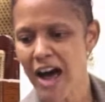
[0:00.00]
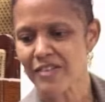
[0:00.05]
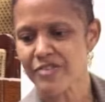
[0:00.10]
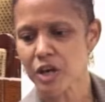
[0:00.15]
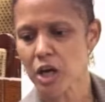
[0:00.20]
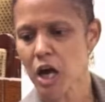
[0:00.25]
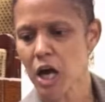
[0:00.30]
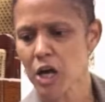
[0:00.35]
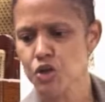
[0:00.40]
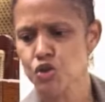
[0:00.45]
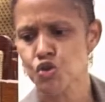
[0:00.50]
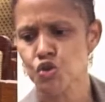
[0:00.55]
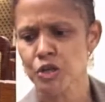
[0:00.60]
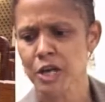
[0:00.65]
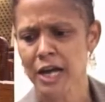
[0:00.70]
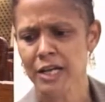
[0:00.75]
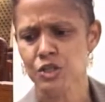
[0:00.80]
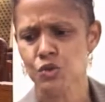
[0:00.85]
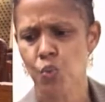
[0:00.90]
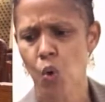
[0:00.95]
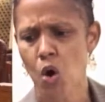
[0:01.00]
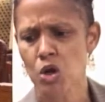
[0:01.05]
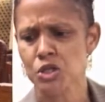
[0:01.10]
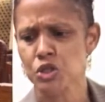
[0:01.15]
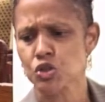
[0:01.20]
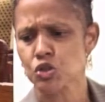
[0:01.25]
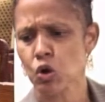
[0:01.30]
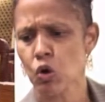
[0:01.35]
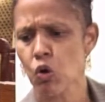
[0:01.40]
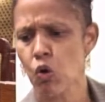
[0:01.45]
other country has
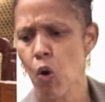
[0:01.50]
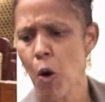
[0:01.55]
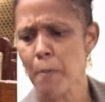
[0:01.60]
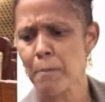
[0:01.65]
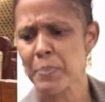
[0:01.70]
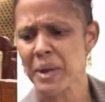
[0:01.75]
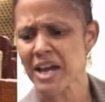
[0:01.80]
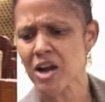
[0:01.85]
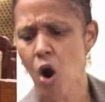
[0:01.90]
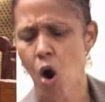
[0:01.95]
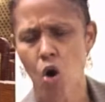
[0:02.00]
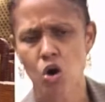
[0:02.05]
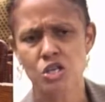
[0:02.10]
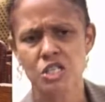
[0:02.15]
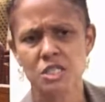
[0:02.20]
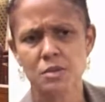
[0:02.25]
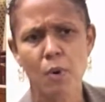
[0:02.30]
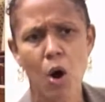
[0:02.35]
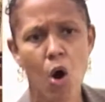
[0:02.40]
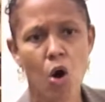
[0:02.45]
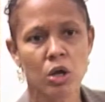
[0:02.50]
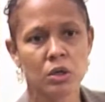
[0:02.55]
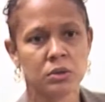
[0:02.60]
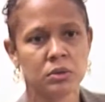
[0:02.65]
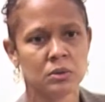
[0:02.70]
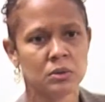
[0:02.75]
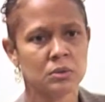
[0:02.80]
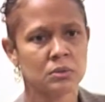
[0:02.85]
wanted to go, big or small.